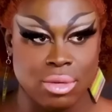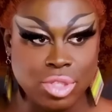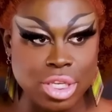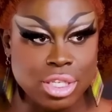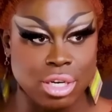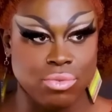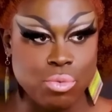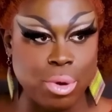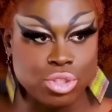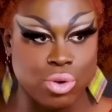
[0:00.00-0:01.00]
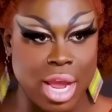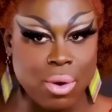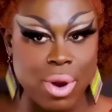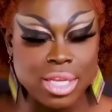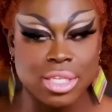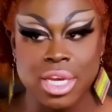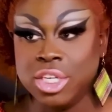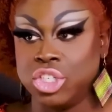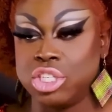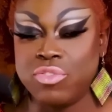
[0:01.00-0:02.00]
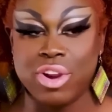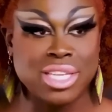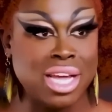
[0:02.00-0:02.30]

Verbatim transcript: season of RuPaul's Drag mm-hmm. Race. Mm -hmm. She's a very